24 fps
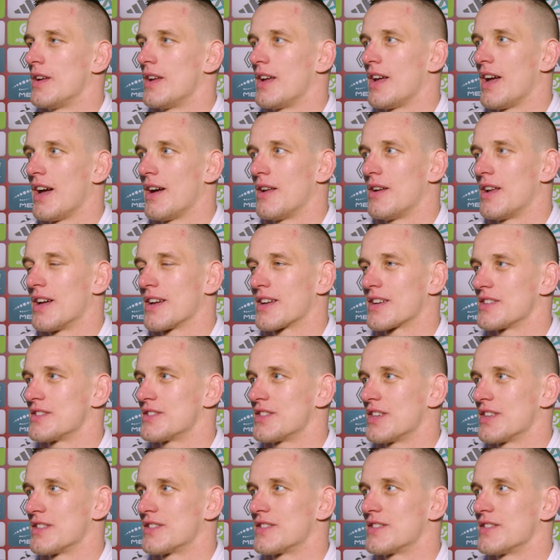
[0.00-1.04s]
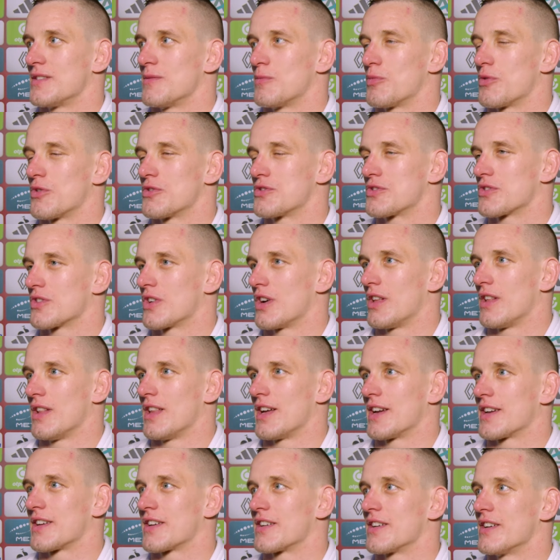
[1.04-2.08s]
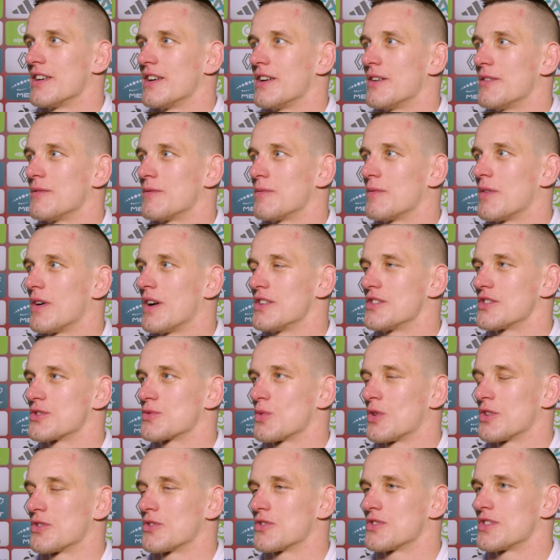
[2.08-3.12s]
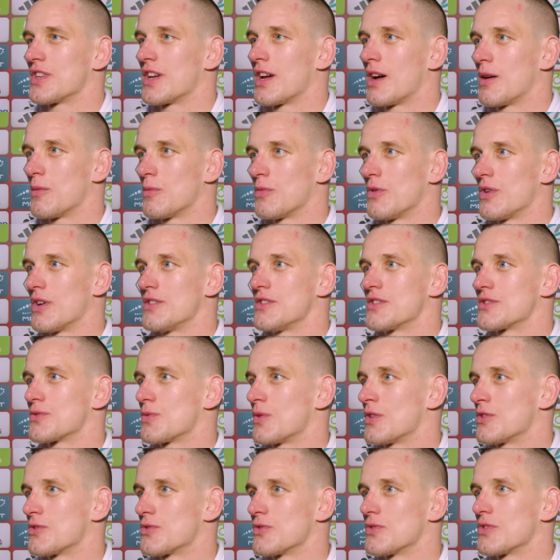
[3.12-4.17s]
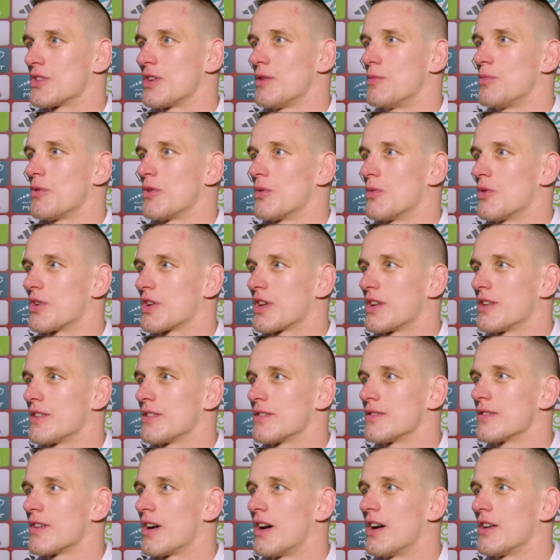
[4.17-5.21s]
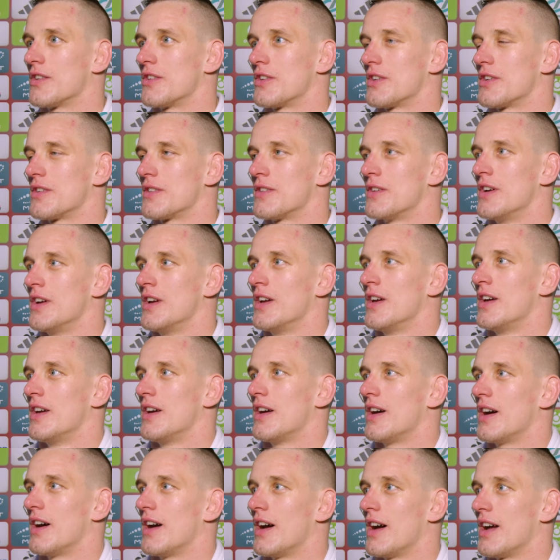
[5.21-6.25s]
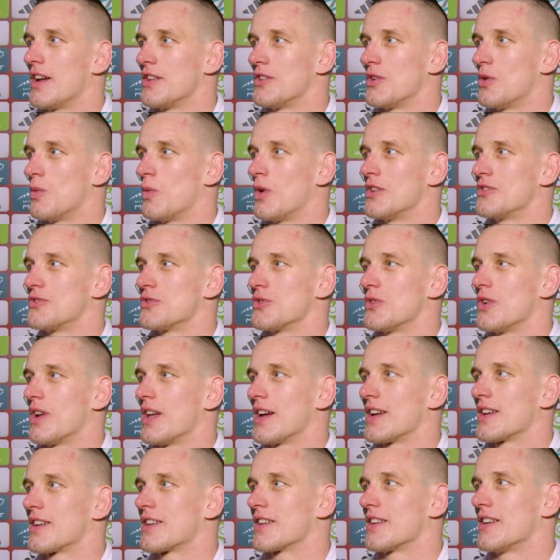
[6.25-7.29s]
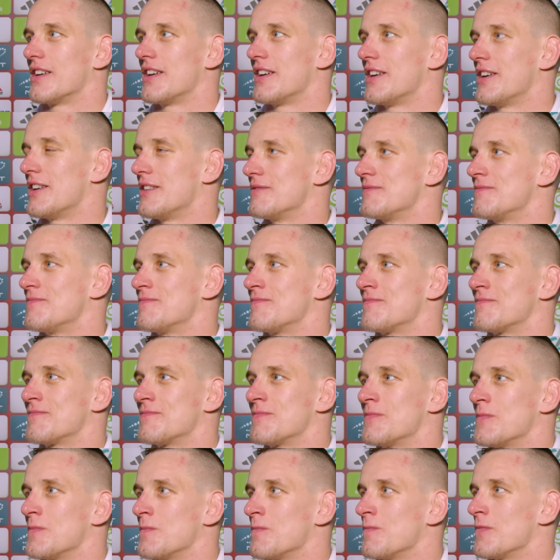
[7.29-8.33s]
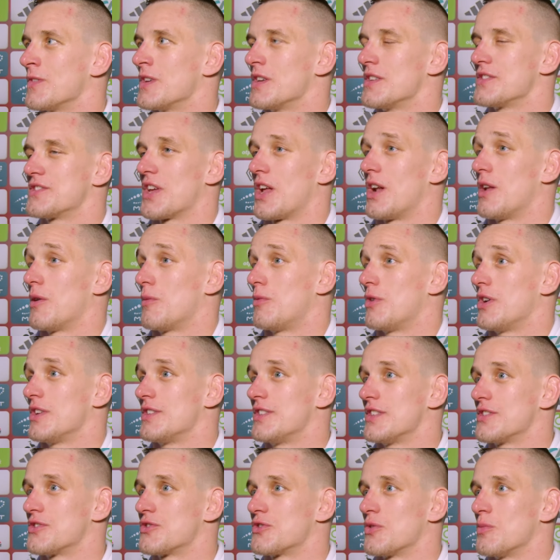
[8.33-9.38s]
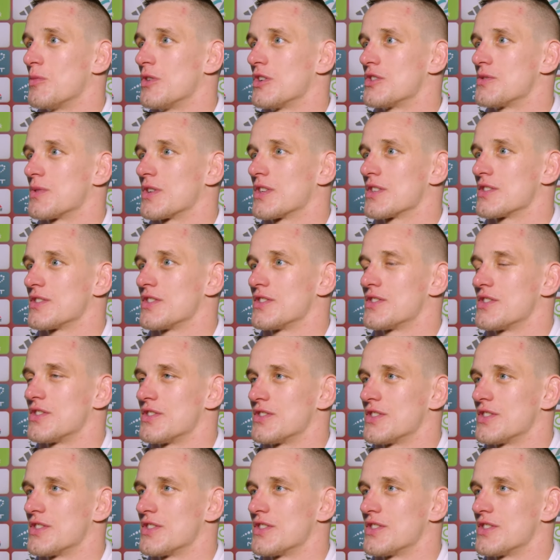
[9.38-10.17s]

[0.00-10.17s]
Yeah, like I said in Portugal, like uh, I just want to stay humble. I just want to keep on working harder. Uh, I don't want to like uh, celebrate this too much because this